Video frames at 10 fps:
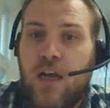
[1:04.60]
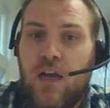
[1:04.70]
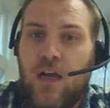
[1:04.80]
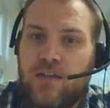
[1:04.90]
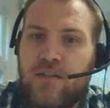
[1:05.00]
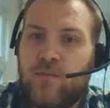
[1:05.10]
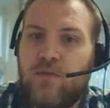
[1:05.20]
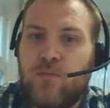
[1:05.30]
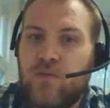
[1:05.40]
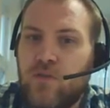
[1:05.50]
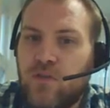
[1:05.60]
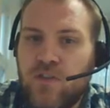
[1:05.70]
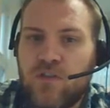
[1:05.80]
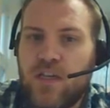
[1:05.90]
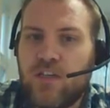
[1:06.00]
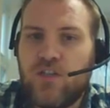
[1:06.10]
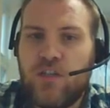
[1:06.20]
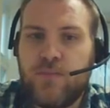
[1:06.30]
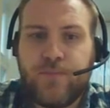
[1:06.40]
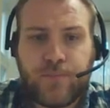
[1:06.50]
a tips and resources
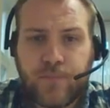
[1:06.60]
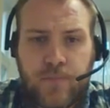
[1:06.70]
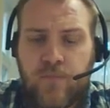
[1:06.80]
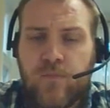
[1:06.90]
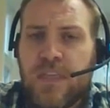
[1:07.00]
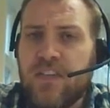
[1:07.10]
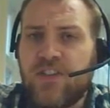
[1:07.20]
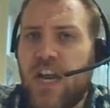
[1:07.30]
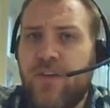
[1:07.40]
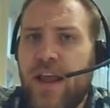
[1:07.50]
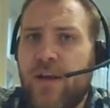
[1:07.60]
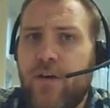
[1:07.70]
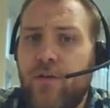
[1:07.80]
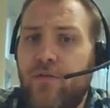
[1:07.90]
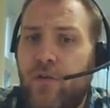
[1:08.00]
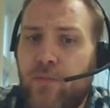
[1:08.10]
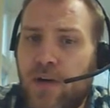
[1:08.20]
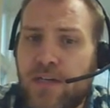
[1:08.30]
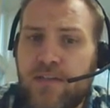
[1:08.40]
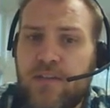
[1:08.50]
section, share an area of good
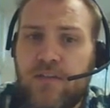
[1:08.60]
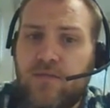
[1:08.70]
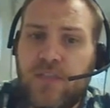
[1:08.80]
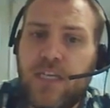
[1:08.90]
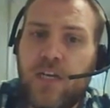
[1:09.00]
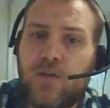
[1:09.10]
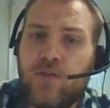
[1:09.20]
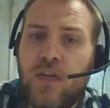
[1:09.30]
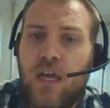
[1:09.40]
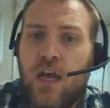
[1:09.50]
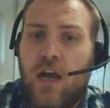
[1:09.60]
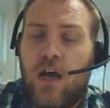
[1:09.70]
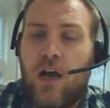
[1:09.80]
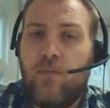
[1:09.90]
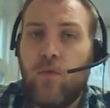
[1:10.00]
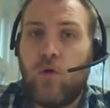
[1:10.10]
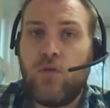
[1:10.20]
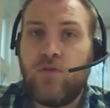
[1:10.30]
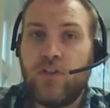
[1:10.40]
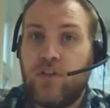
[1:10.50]
practice and videos, or
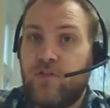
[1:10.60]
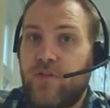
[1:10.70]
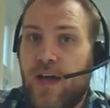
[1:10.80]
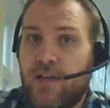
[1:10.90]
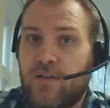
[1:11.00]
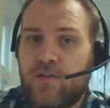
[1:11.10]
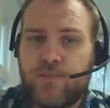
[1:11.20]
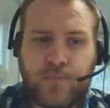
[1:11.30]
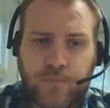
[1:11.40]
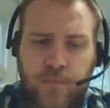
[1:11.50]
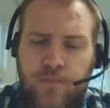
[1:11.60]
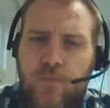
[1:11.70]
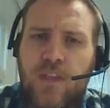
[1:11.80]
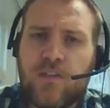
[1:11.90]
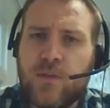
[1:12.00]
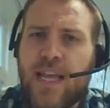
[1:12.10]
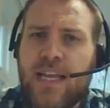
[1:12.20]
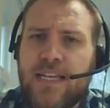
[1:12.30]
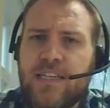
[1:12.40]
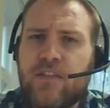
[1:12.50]
revision of facts. So
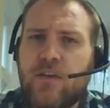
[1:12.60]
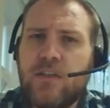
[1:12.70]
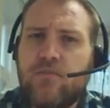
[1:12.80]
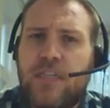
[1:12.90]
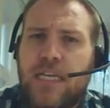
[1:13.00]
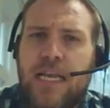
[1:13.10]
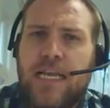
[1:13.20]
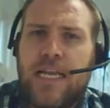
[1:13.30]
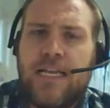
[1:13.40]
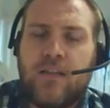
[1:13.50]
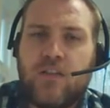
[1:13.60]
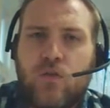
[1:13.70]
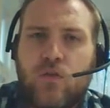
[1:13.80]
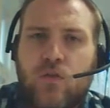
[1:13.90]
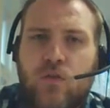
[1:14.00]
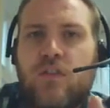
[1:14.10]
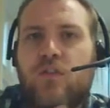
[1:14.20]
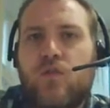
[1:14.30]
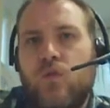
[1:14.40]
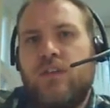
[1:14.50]
again, the tool is the
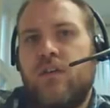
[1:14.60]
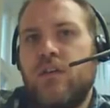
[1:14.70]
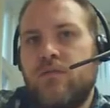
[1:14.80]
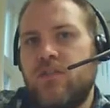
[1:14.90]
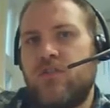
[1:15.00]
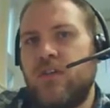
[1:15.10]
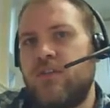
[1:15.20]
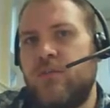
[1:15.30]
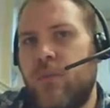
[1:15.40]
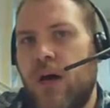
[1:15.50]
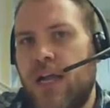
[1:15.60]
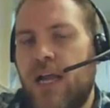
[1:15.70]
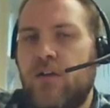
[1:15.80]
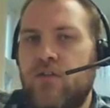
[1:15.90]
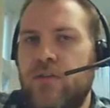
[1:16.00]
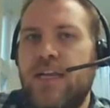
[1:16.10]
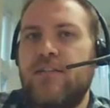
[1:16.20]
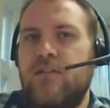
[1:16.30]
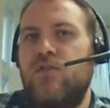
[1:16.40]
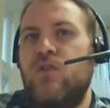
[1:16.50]
tool. It's only restricted by how
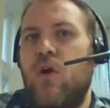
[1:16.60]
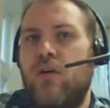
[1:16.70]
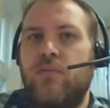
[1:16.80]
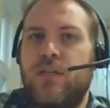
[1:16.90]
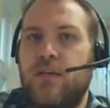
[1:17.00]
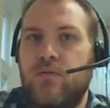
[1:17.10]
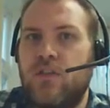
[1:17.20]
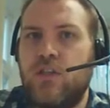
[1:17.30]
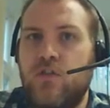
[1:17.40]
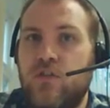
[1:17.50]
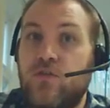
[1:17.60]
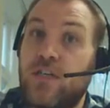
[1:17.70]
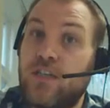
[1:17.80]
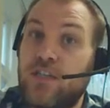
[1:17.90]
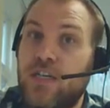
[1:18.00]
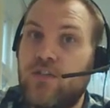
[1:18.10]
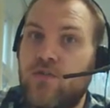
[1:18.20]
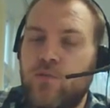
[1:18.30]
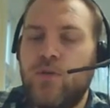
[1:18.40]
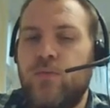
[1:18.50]
creative you are in being able to use it for an
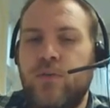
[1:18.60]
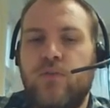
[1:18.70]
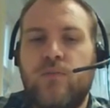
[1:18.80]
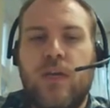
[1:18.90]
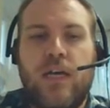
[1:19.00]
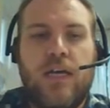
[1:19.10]
educational purpose.